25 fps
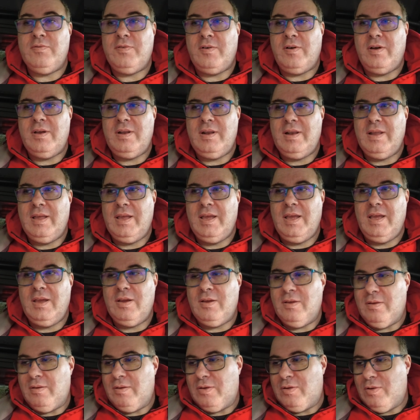finally
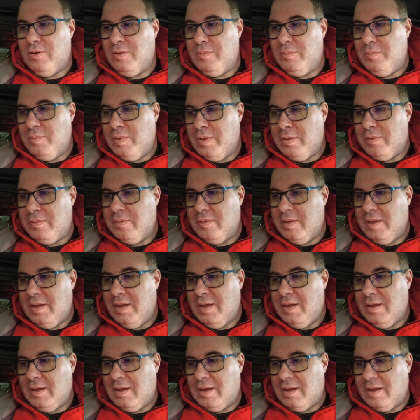come with
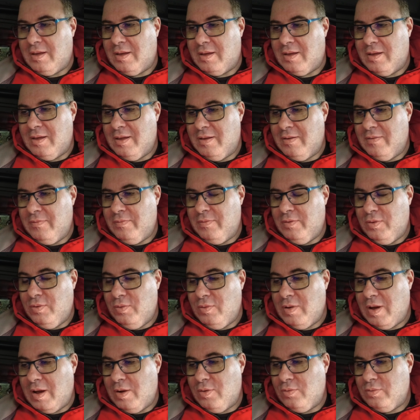the new
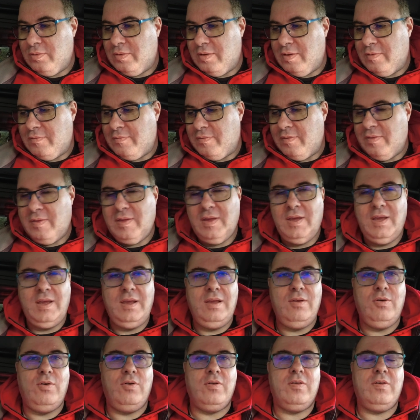holder for
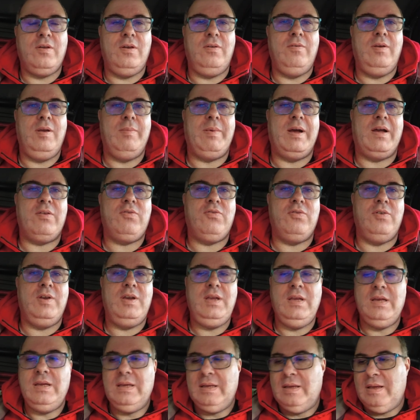the auxiliary
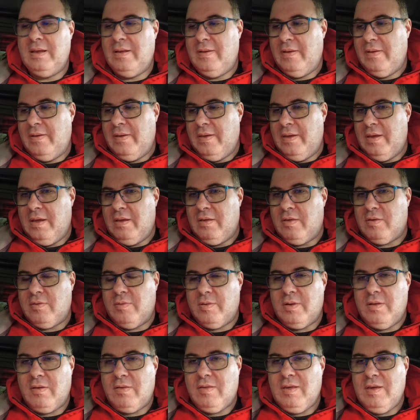battery. So we're
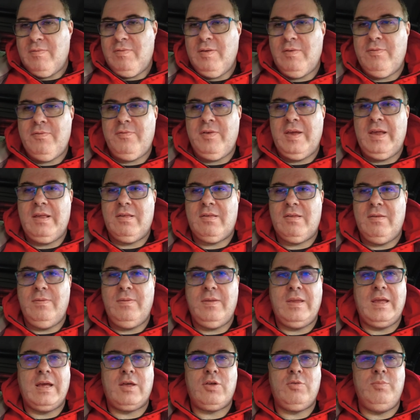going to see if it fits in the
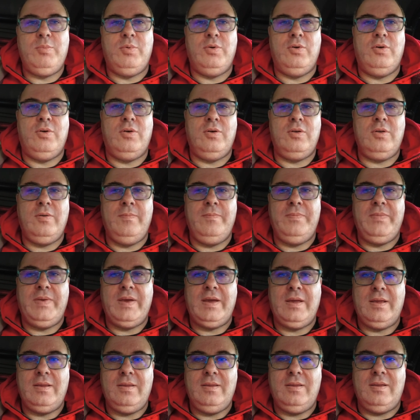dashboard,
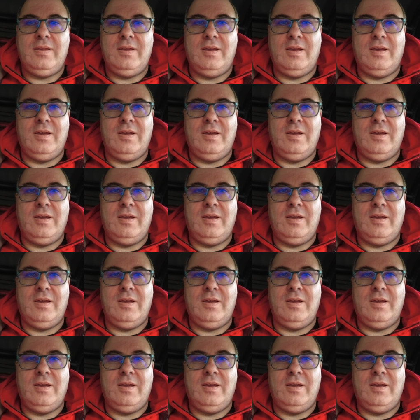and